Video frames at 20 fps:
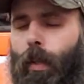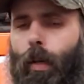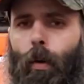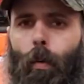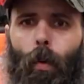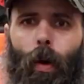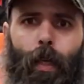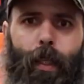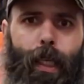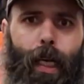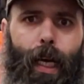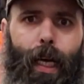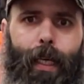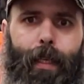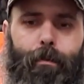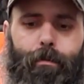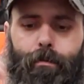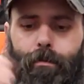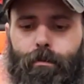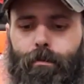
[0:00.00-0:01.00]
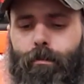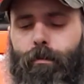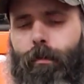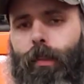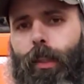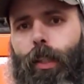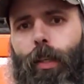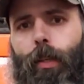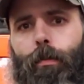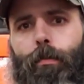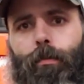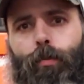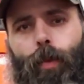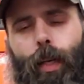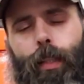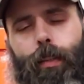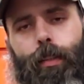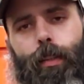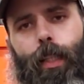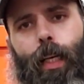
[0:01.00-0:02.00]
one guy had,
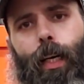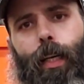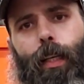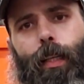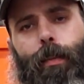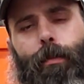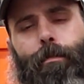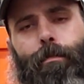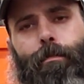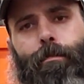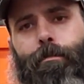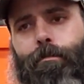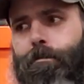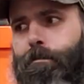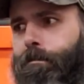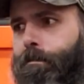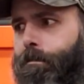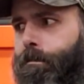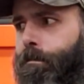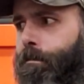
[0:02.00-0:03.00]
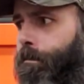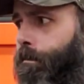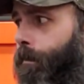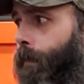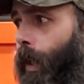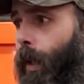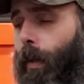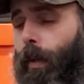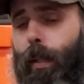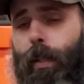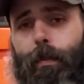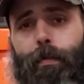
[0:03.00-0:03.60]
went and got they're